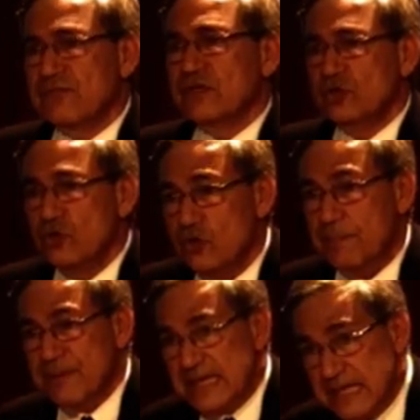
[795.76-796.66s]

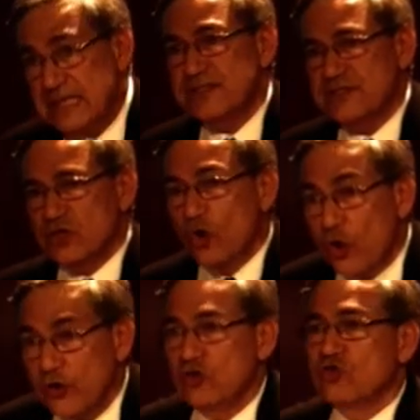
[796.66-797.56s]
Europe is
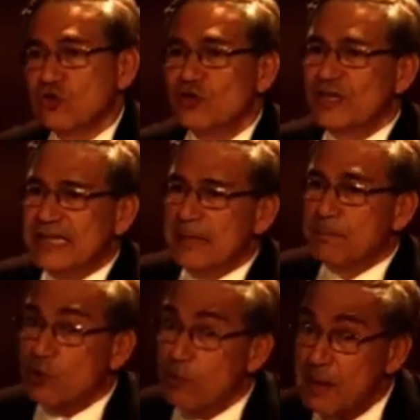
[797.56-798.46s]
going to
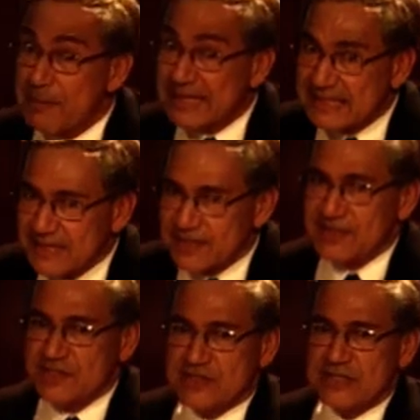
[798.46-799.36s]

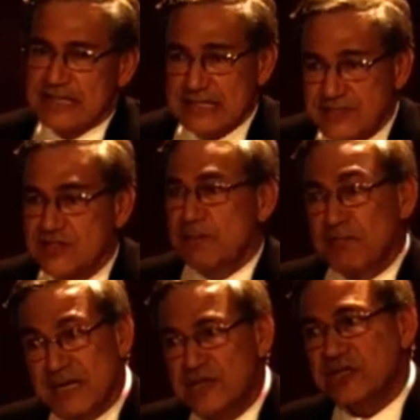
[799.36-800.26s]
problematize its
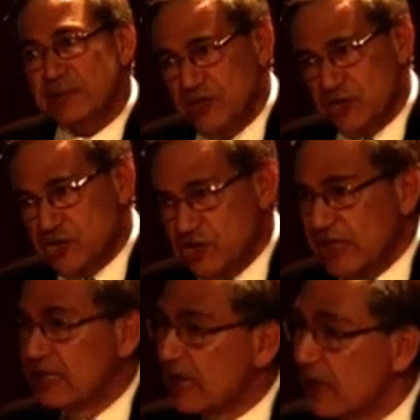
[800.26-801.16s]
mirror image
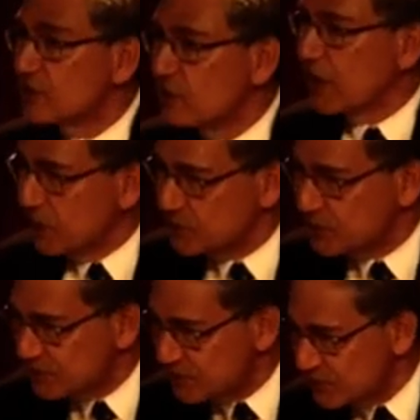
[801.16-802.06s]
in other
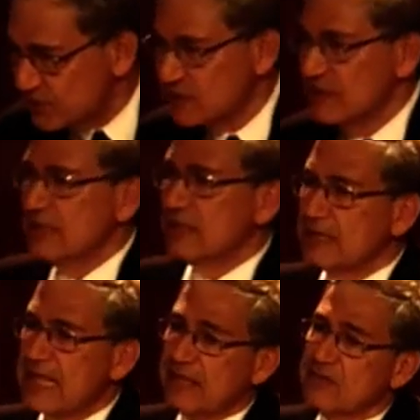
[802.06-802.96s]
cultures,
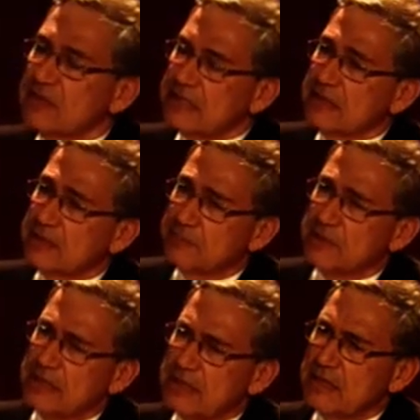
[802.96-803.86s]
that
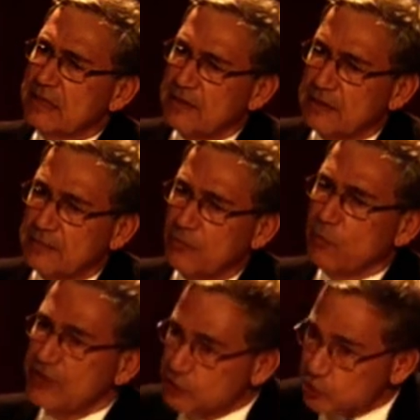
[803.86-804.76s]

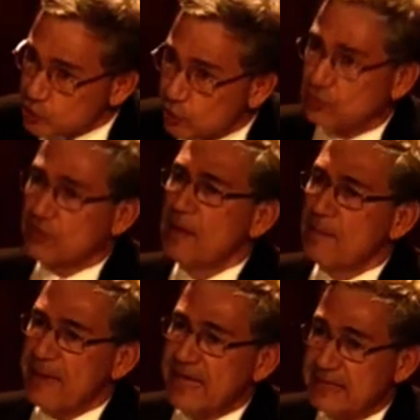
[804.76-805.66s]
we should
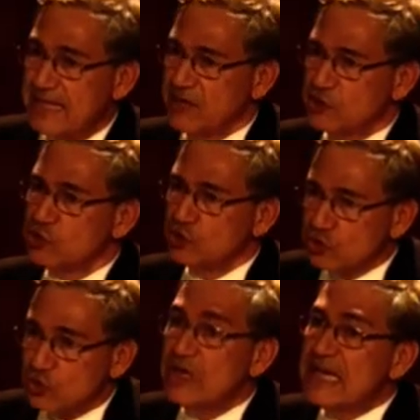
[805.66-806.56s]
pay attention
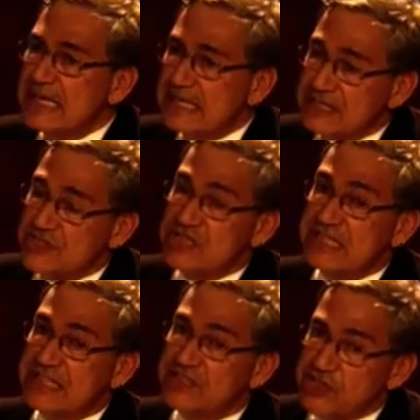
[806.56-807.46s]
to its
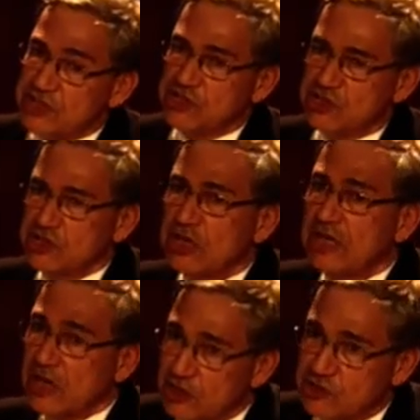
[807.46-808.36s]
rich
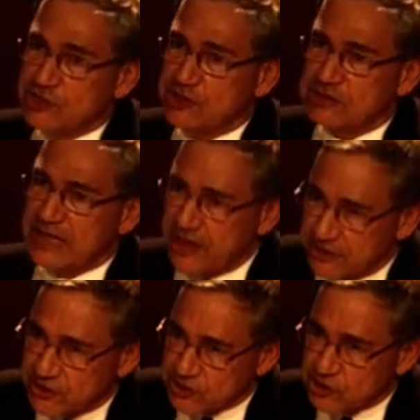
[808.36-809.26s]
cultural
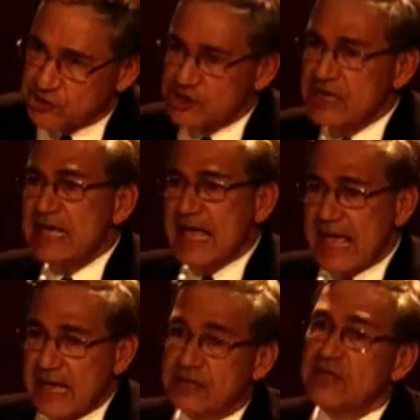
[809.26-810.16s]
heritage.
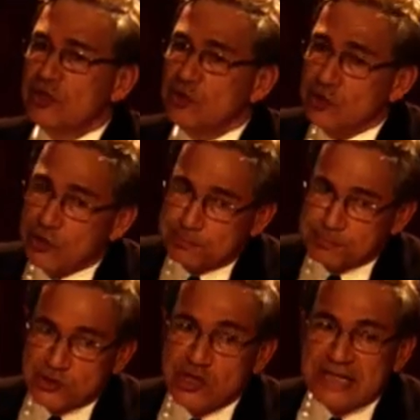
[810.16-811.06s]
And
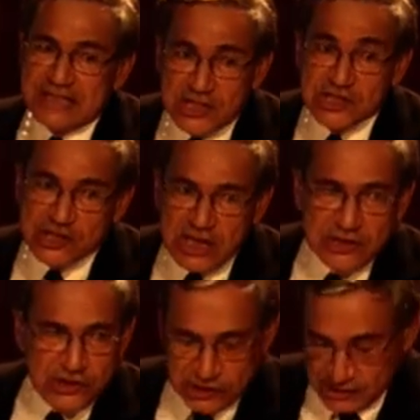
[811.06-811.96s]
Europe's rich
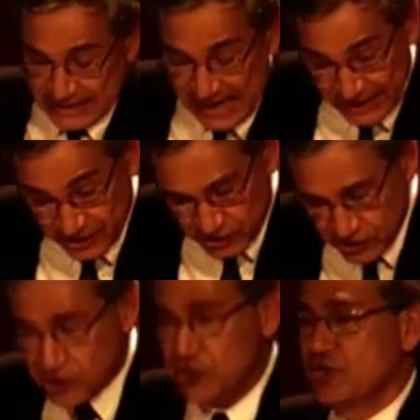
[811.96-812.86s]
cultural
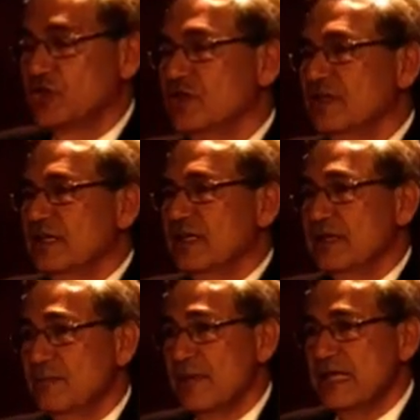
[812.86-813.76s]
heritage
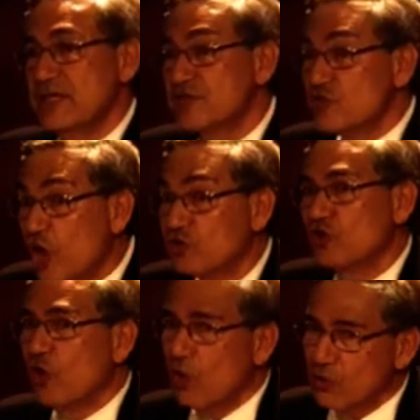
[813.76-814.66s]
is not
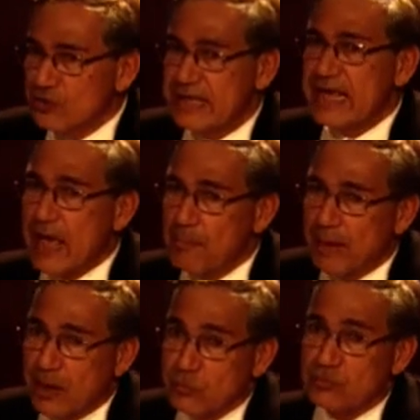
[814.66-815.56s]
only
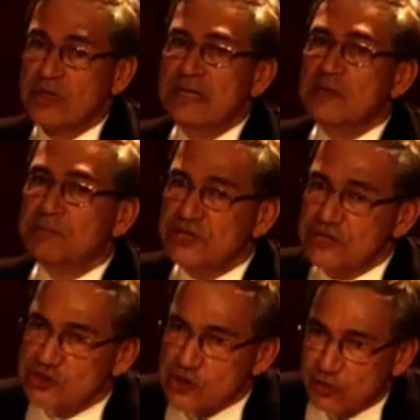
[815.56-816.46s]
about
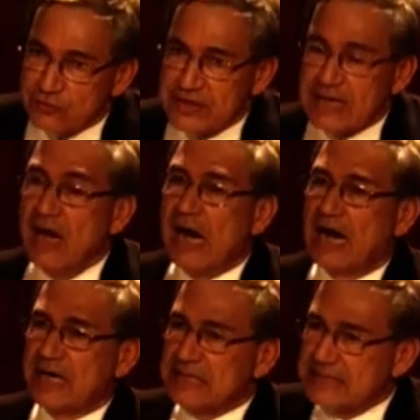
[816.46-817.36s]
preserving
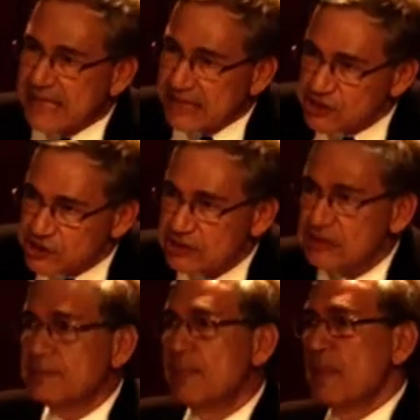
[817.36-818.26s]
architecture,
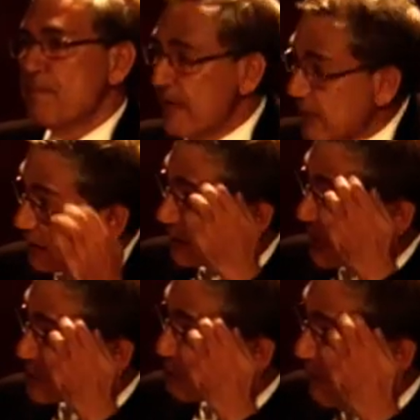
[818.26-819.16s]
paying
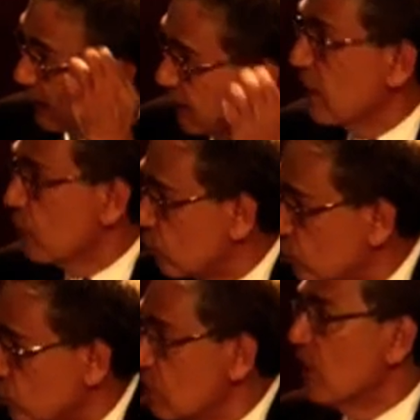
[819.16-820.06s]
respect
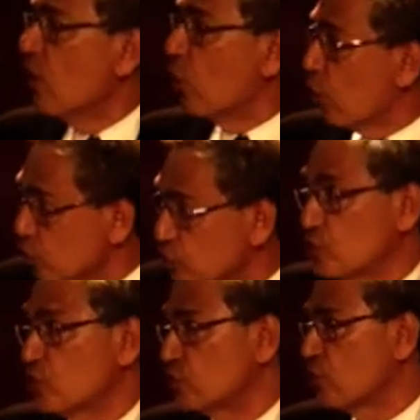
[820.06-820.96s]
to all
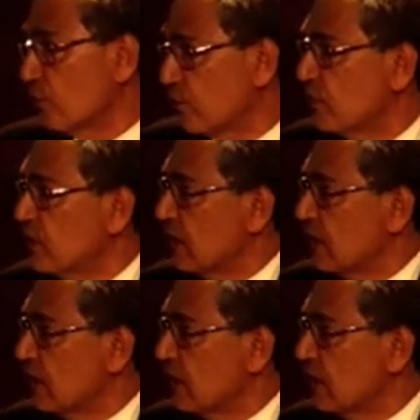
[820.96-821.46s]
sorts of